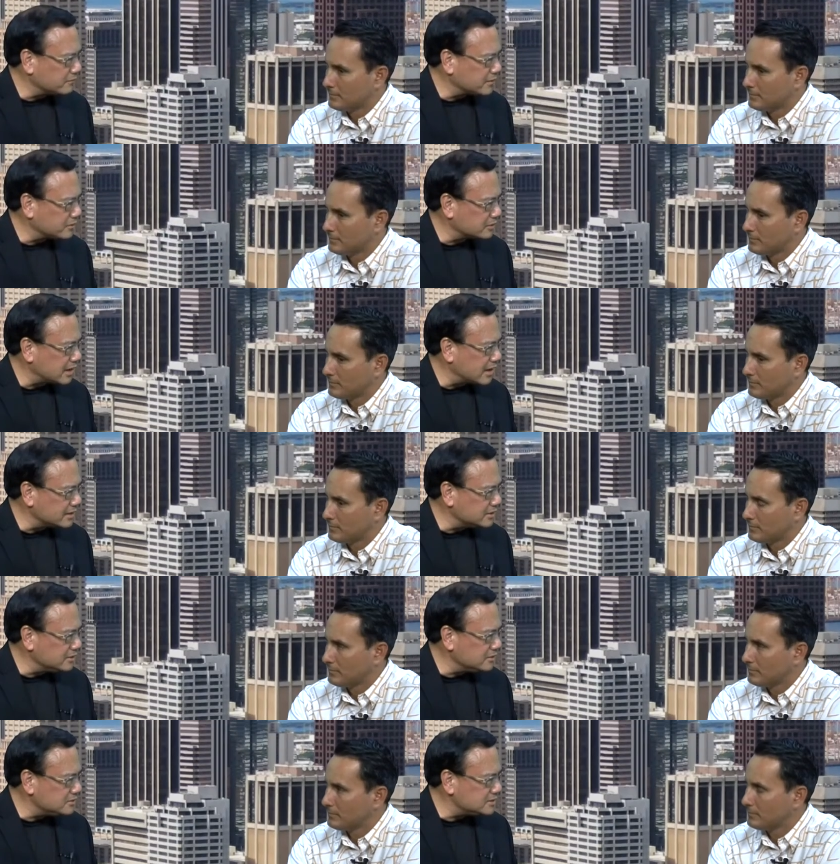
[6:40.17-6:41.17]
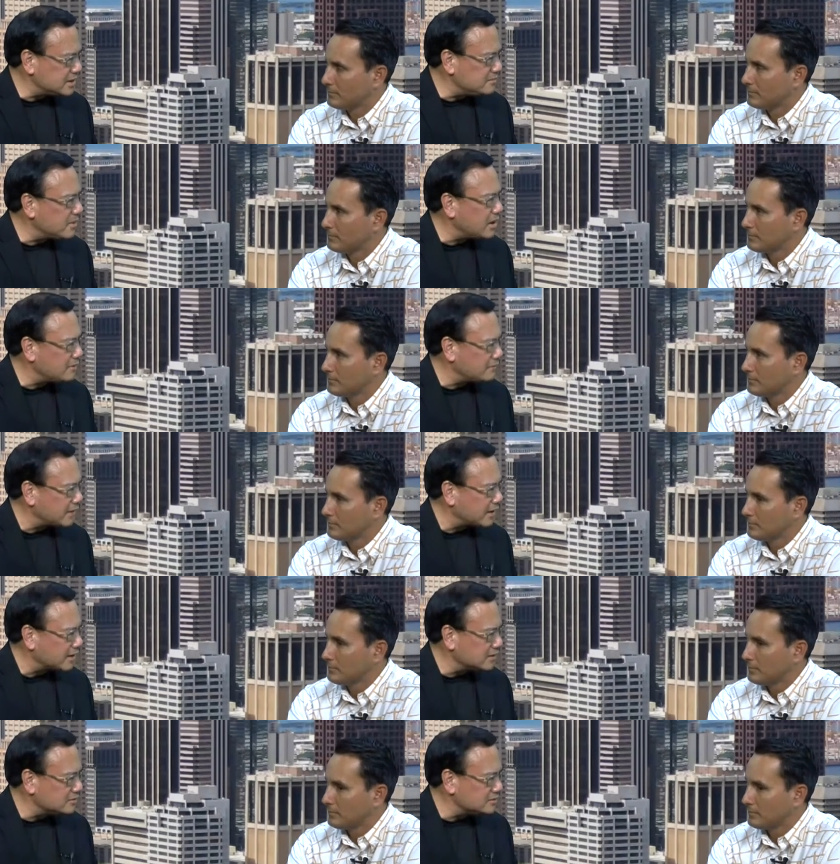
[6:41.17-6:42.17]
Speaker 1: federal act. You said
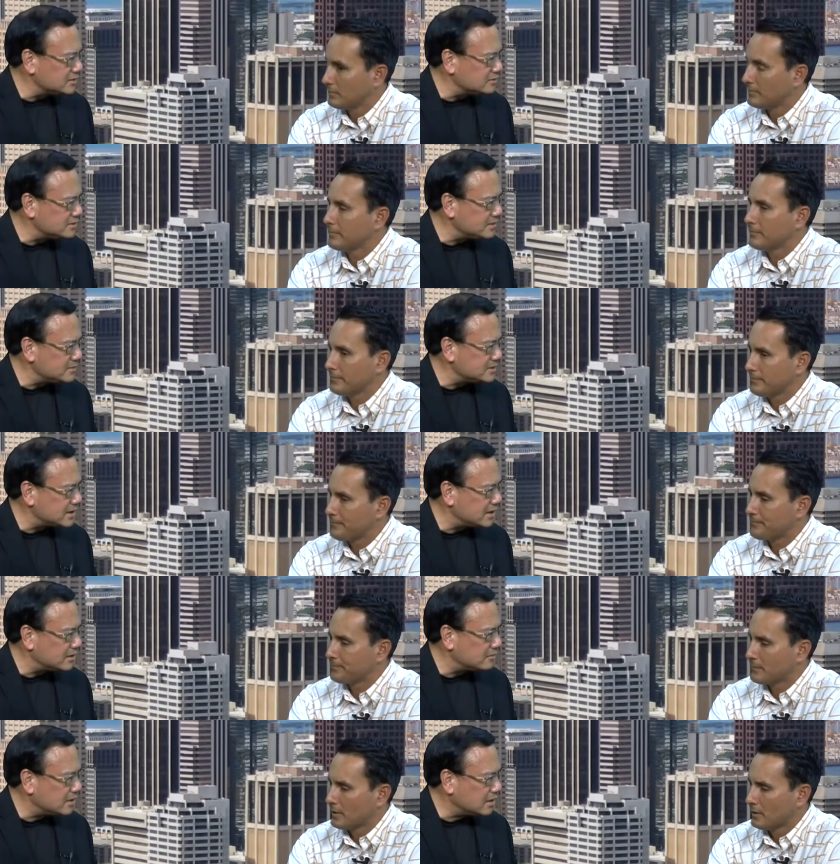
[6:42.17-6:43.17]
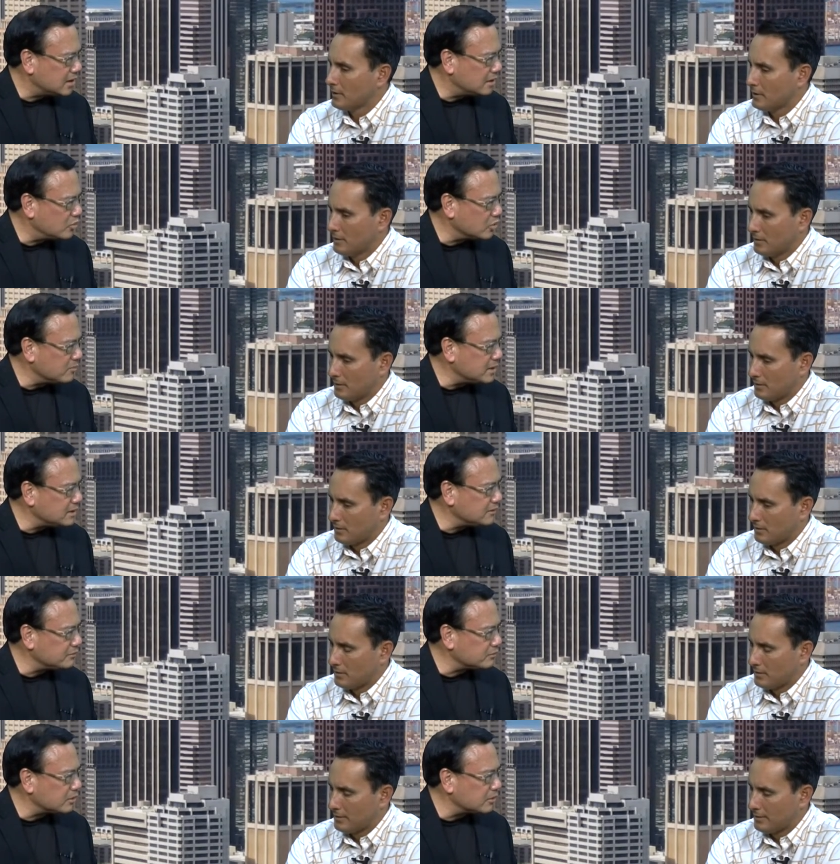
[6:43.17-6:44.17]
modify. You seem to take a more
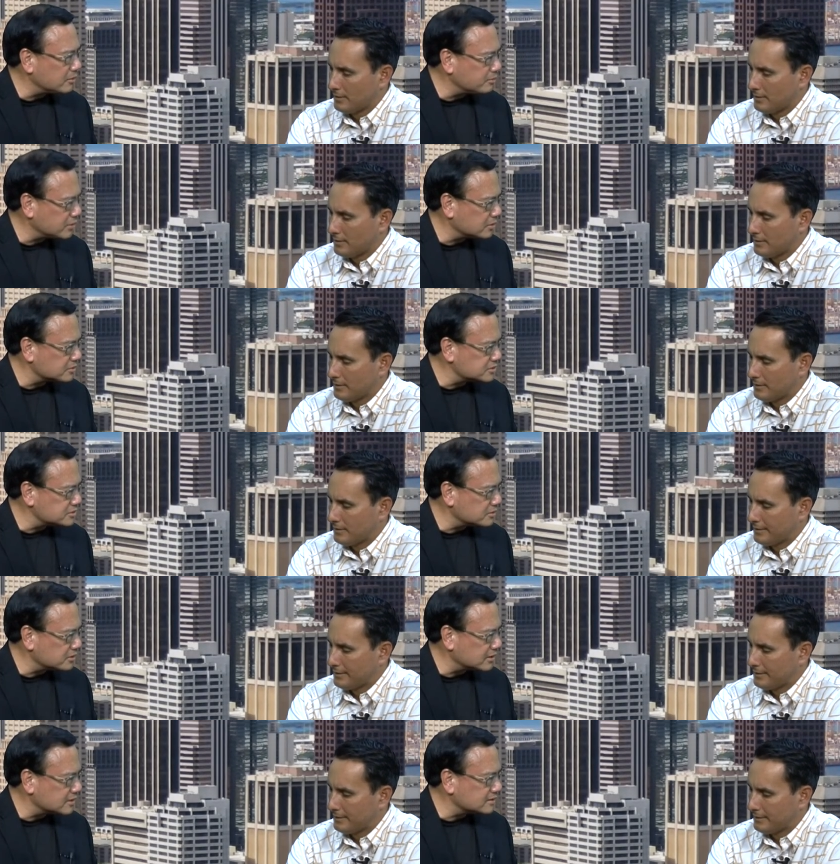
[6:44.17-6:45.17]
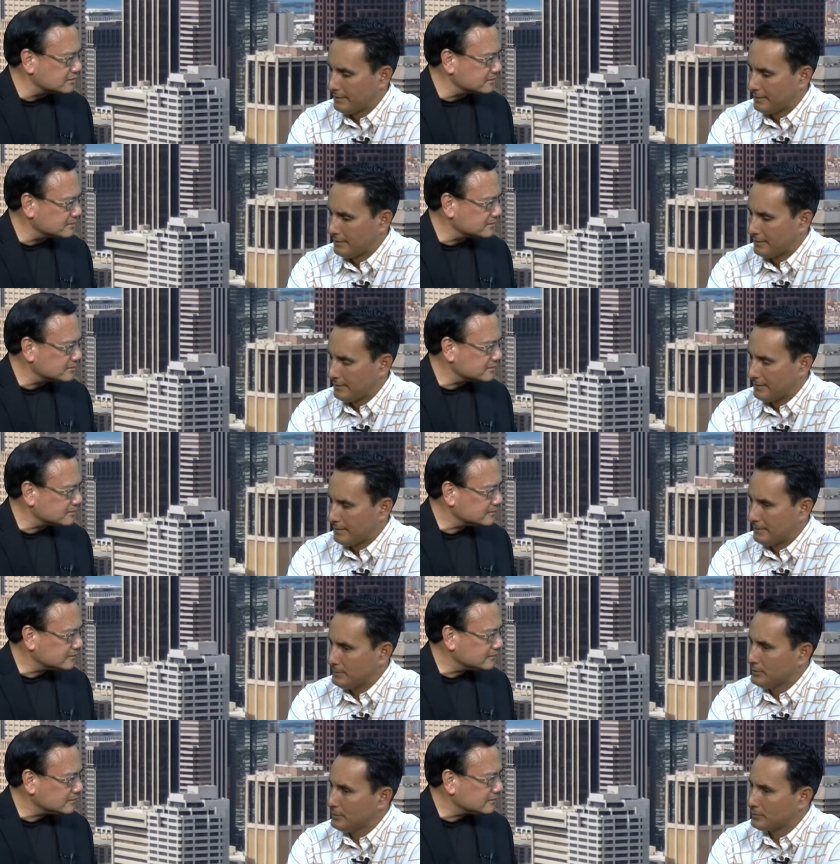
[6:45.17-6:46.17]
middle-of-the-road approach toward it.
Speaker 2: Yeah,
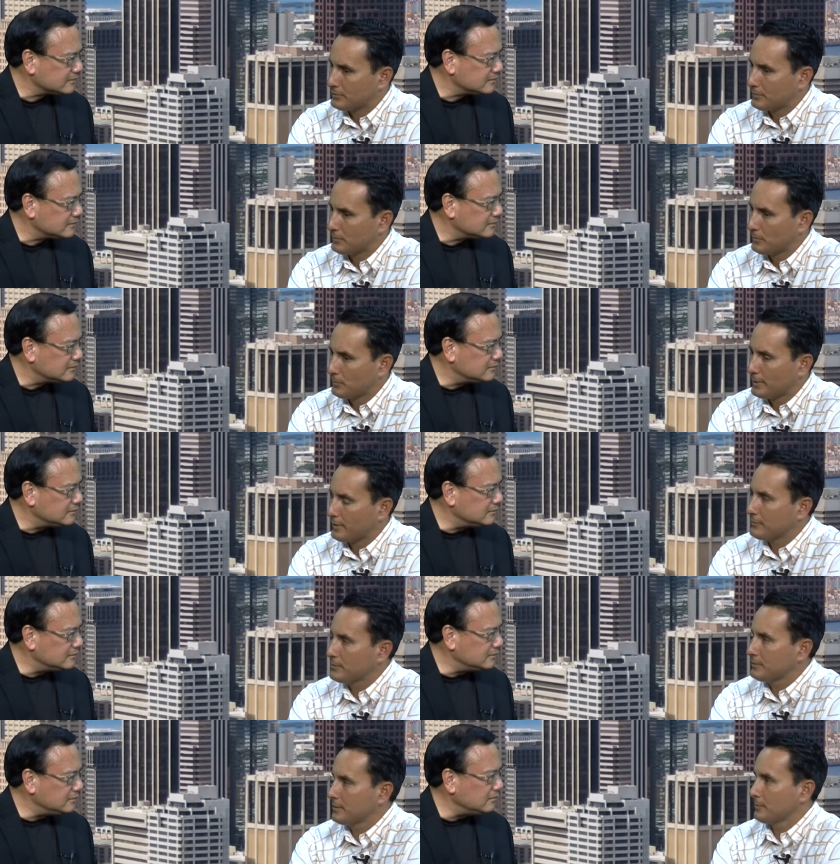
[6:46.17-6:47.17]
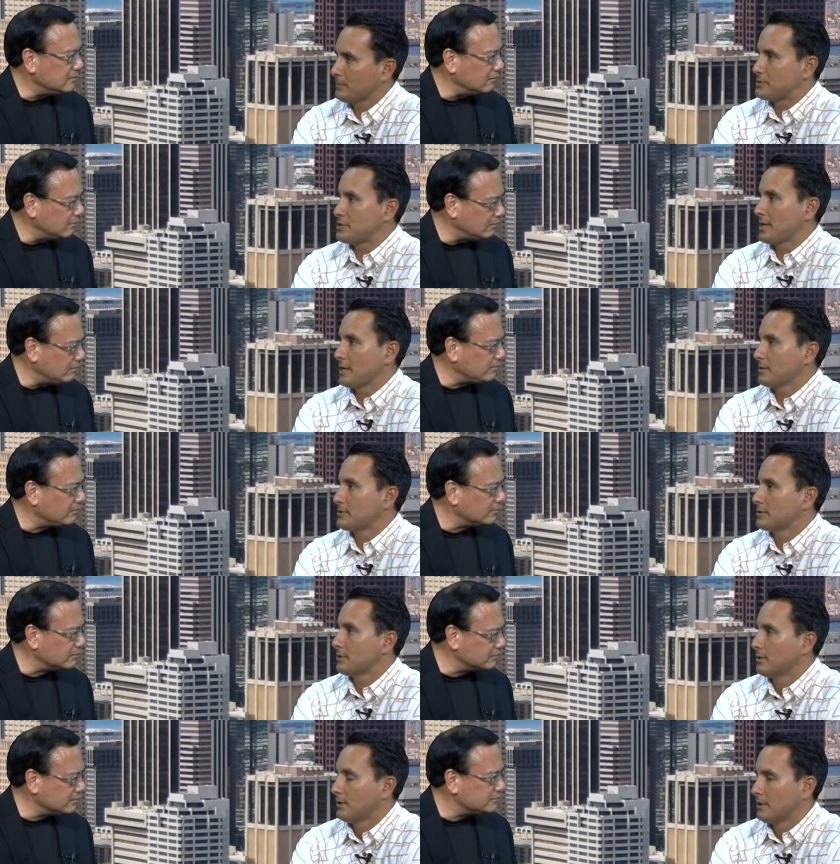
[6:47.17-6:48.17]
you know, whenever you deal with change,
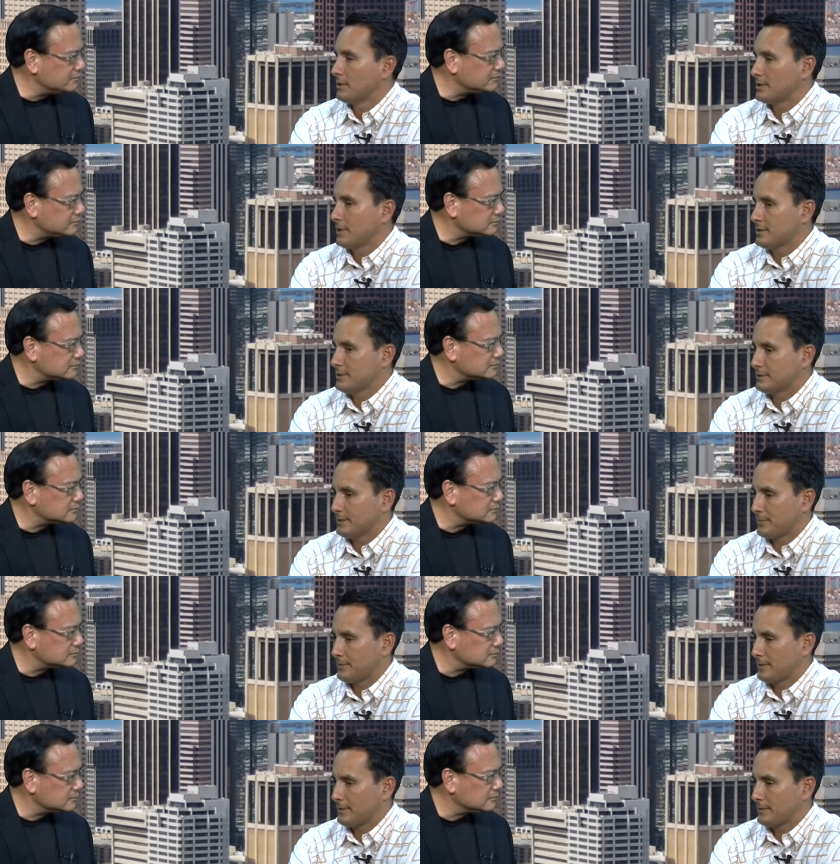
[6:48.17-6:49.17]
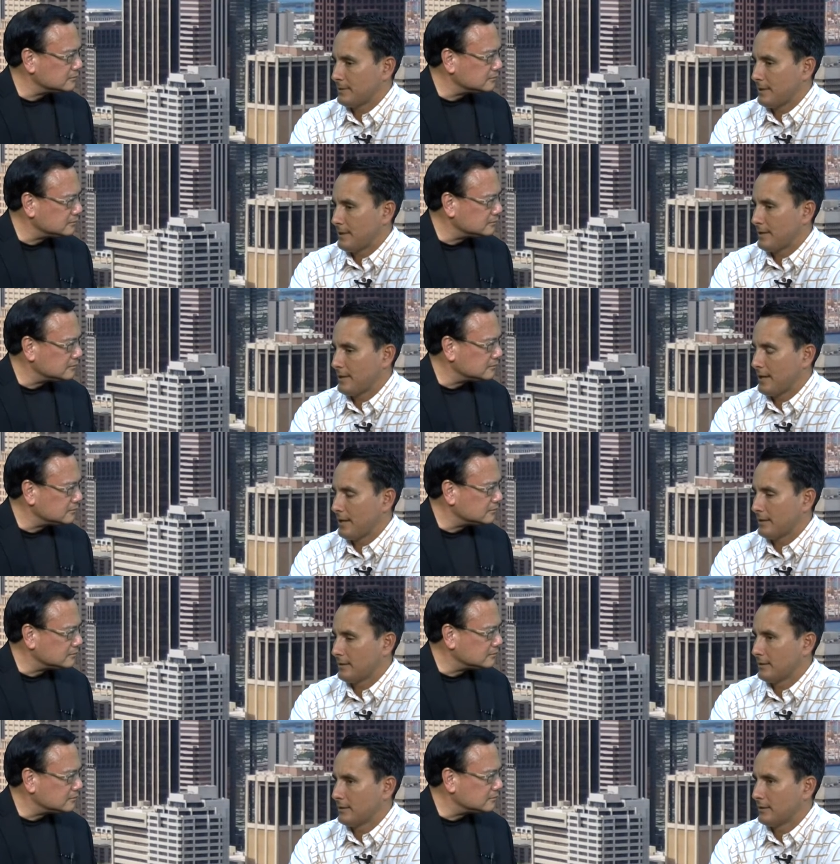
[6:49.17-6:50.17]
change is something
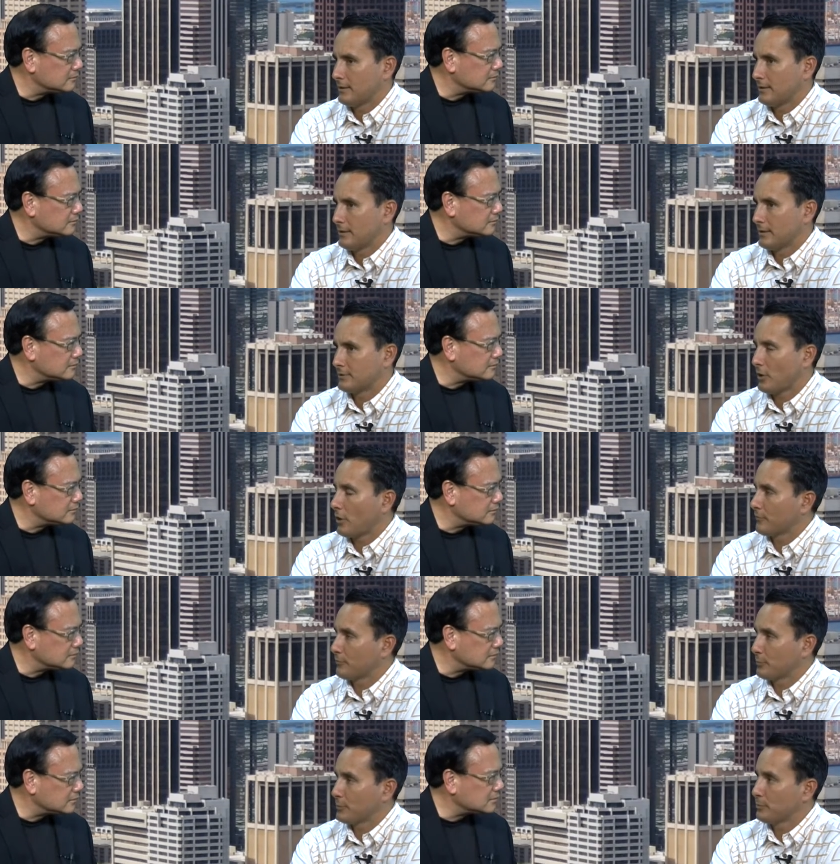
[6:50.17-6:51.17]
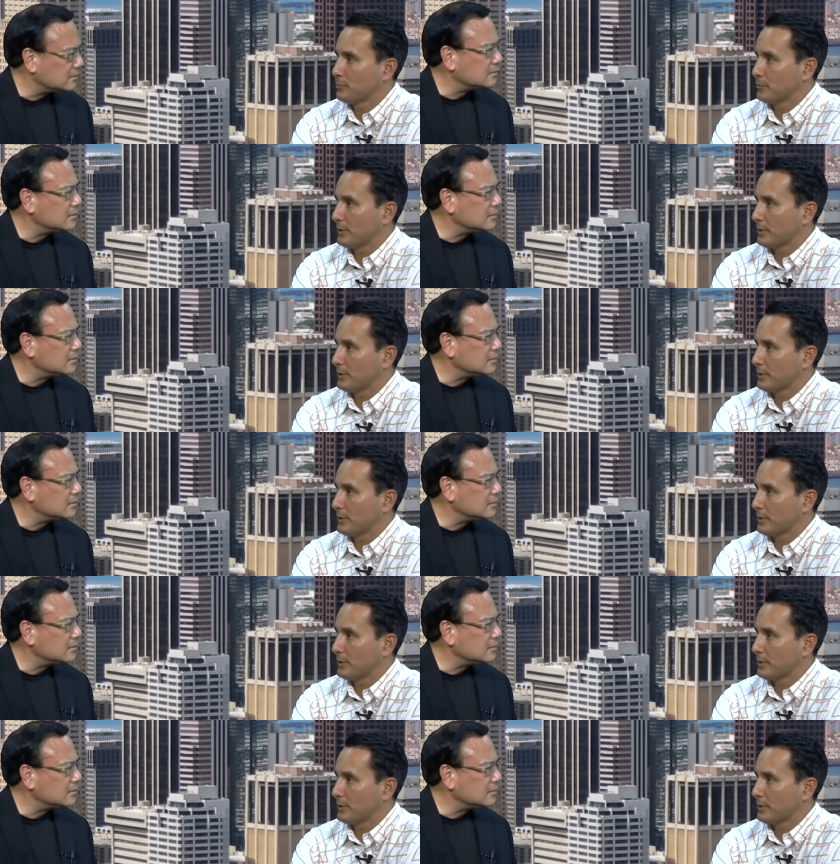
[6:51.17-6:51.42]
that it's hard for people to